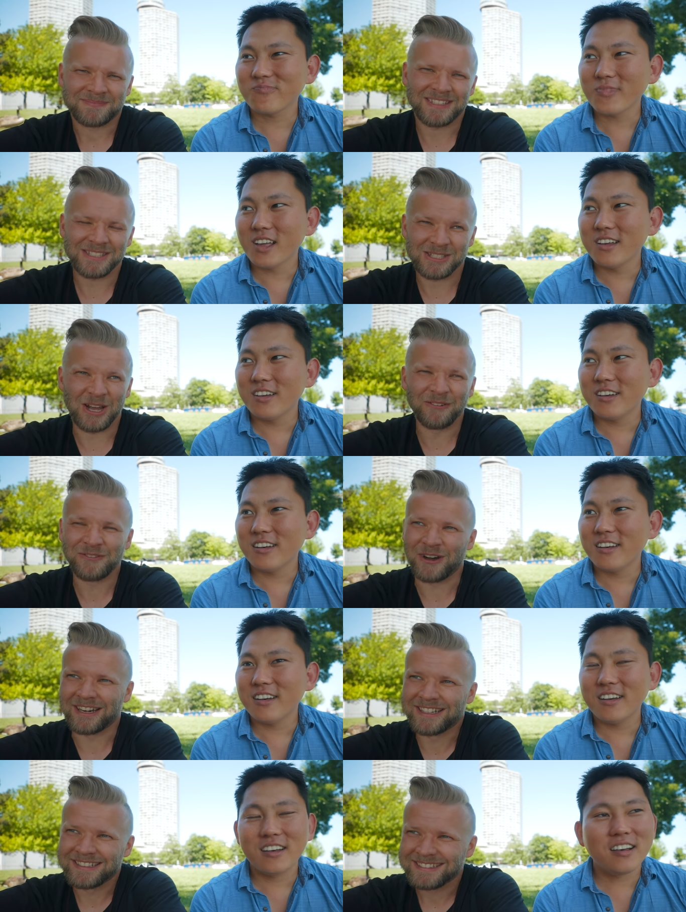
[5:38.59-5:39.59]
Speaker 1: That's a tough
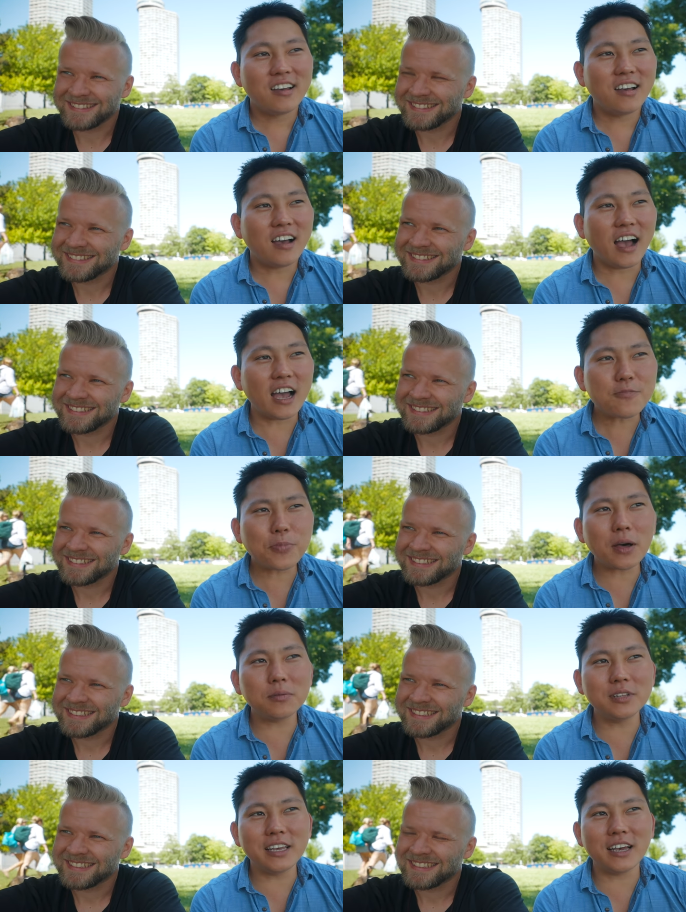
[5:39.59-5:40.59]
one.
Speaker 2: I'd
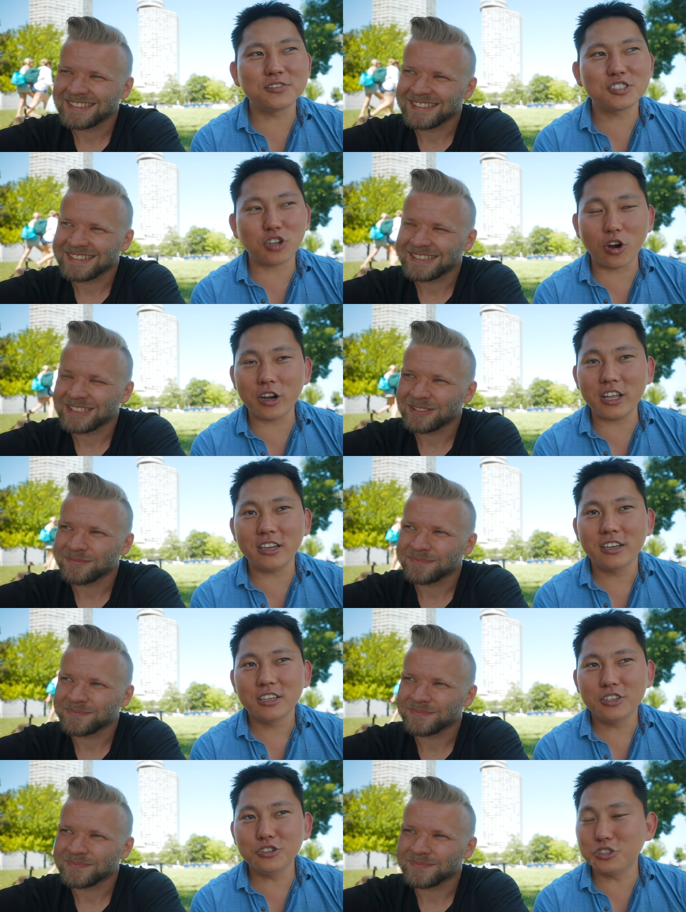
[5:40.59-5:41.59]
probably have
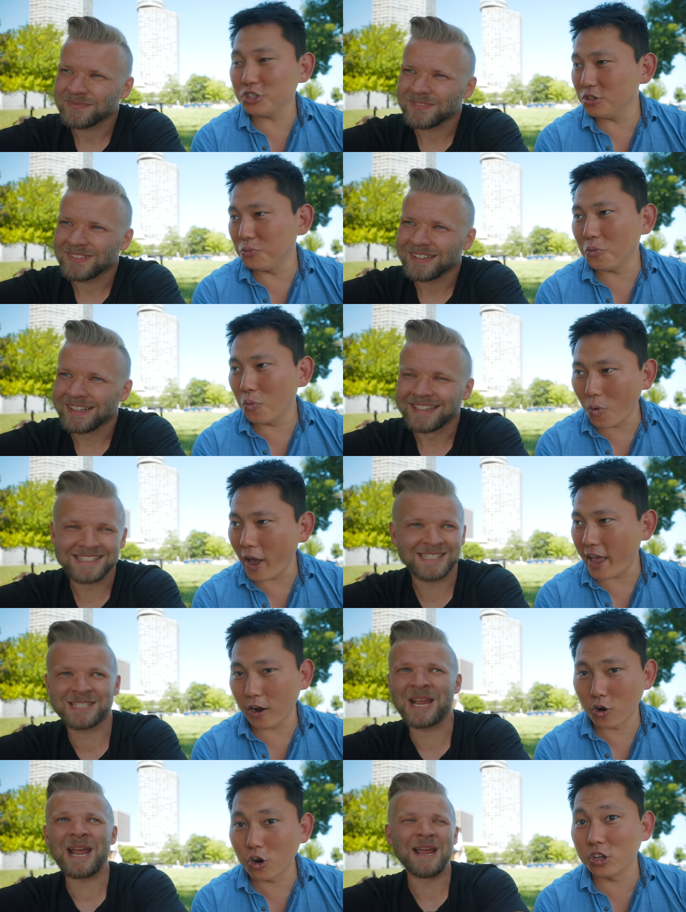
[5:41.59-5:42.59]
started YouTube
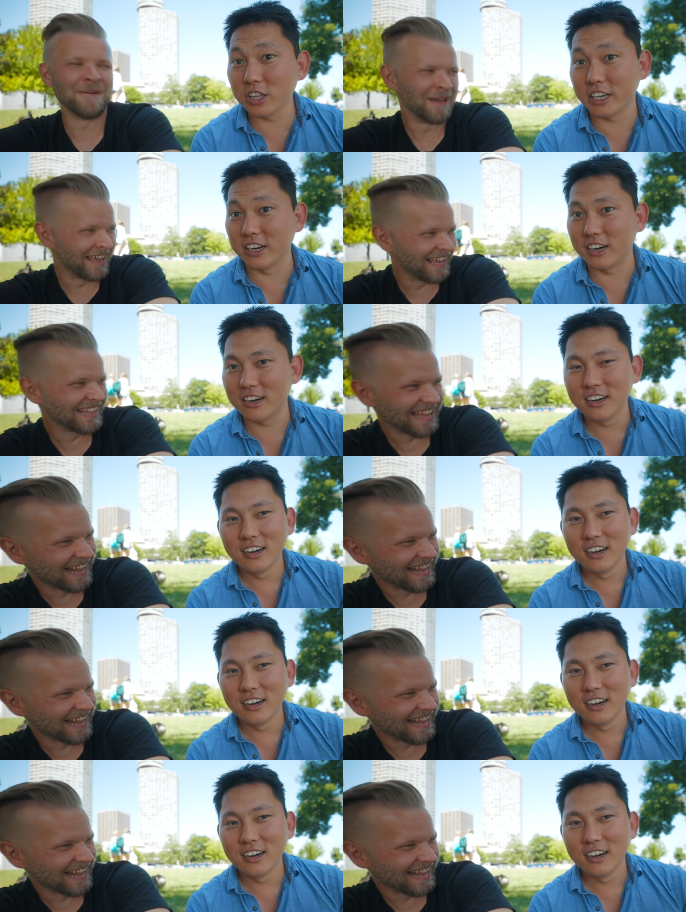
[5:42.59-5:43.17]
way Same. earlier.